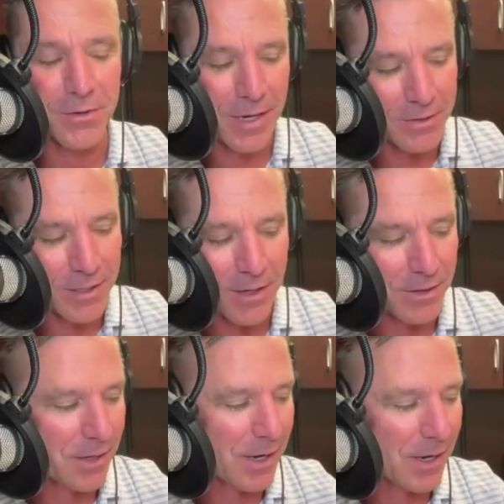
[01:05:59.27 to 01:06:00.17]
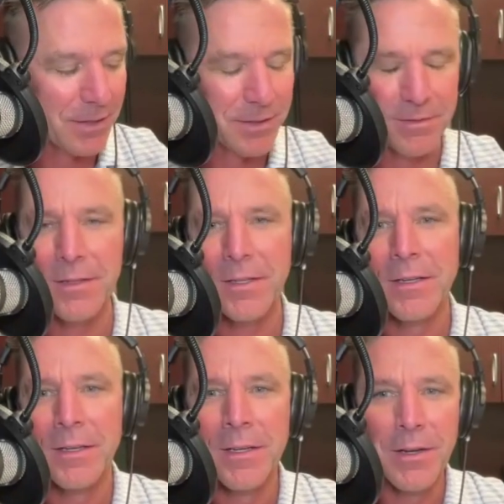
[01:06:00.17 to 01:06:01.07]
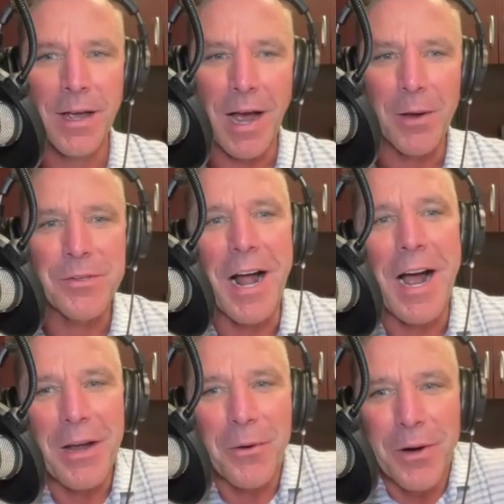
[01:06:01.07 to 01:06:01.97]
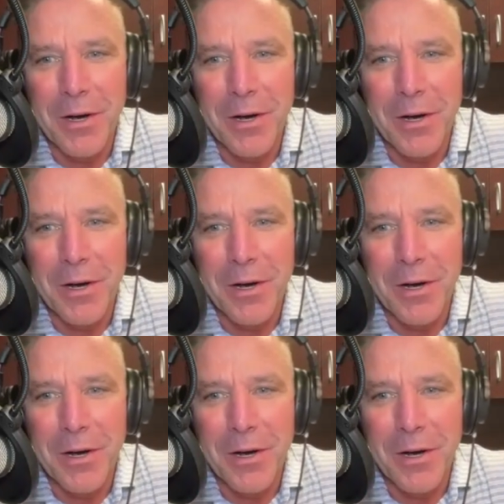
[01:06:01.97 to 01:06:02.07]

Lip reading: I'll tell you, I was at Iowa.